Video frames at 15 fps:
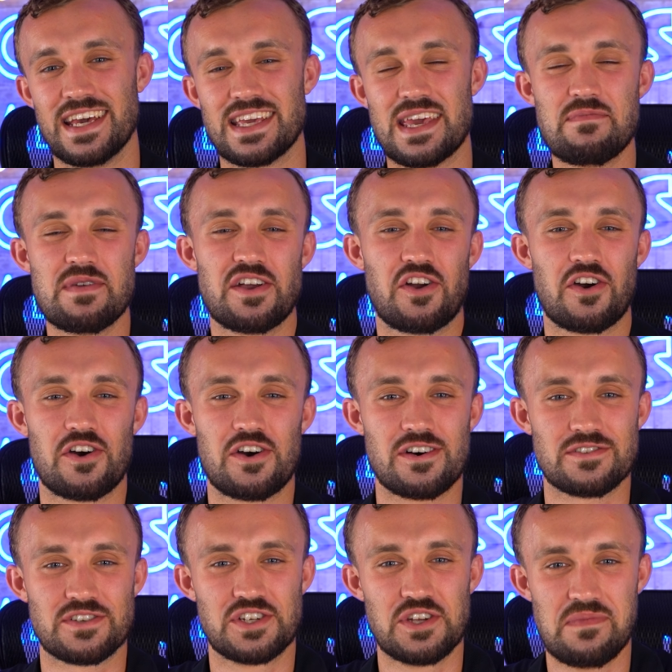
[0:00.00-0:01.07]
Give me a call,
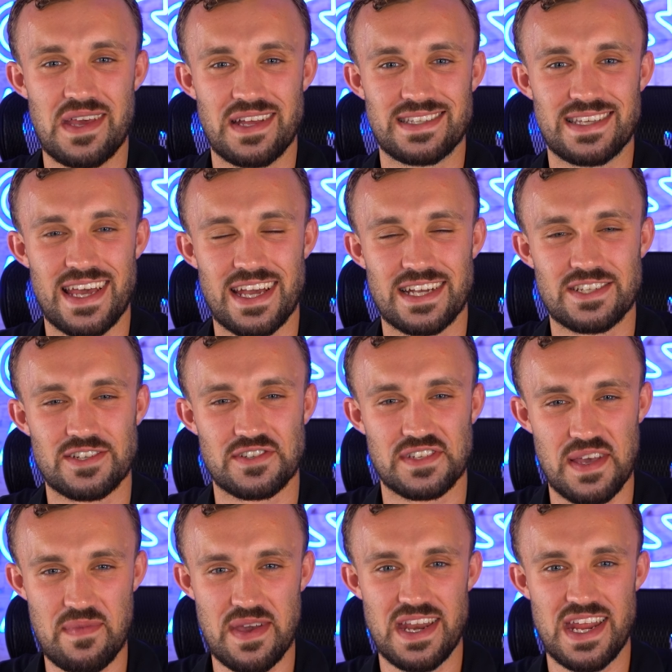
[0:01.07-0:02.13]
shoot me a text, or
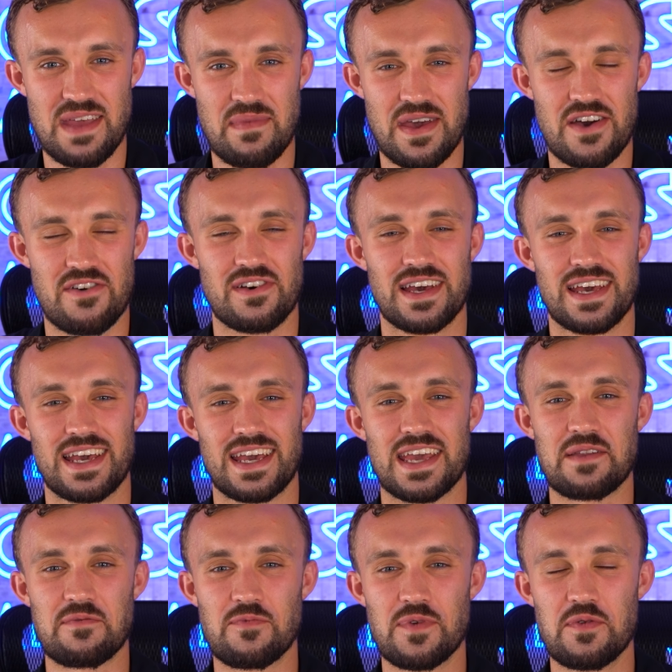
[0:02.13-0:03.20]
send me an email,
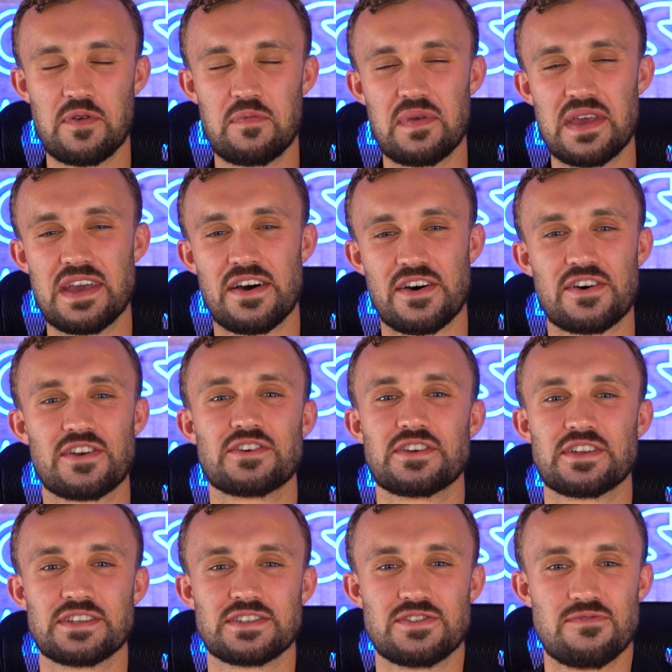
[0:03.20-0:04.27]
and we would be
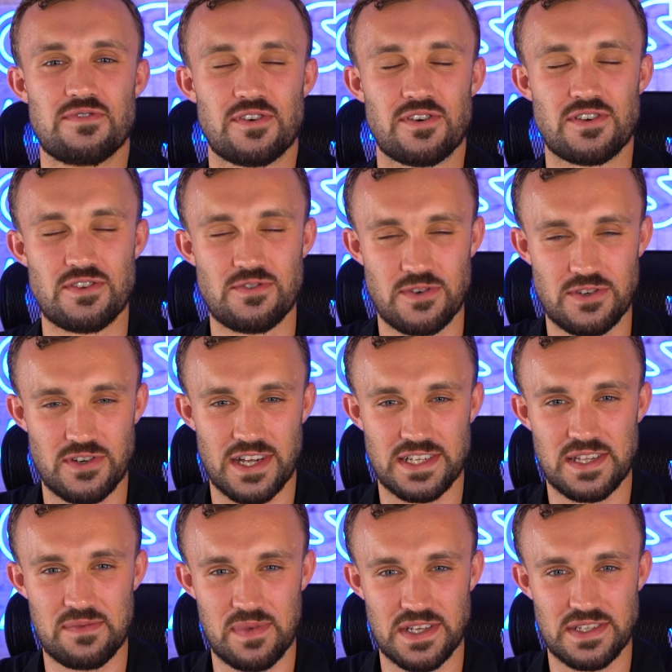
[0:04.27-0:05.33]
honored to earn your
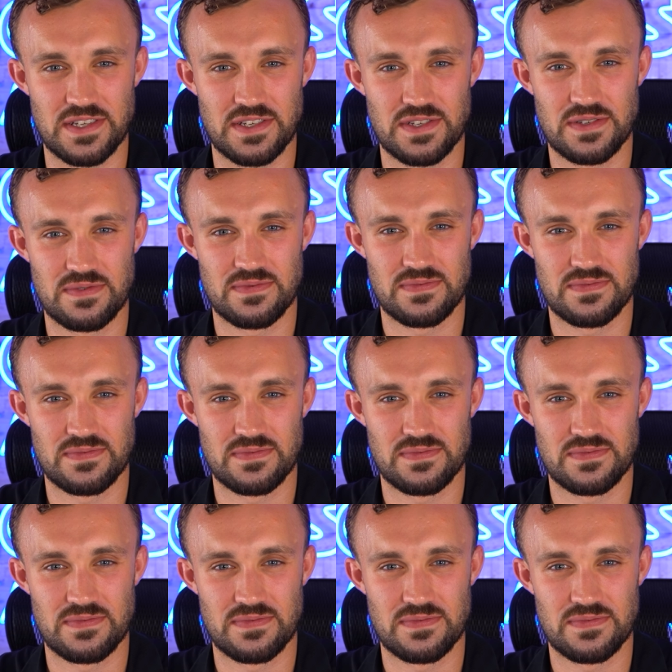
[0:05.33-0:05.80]
trust and business.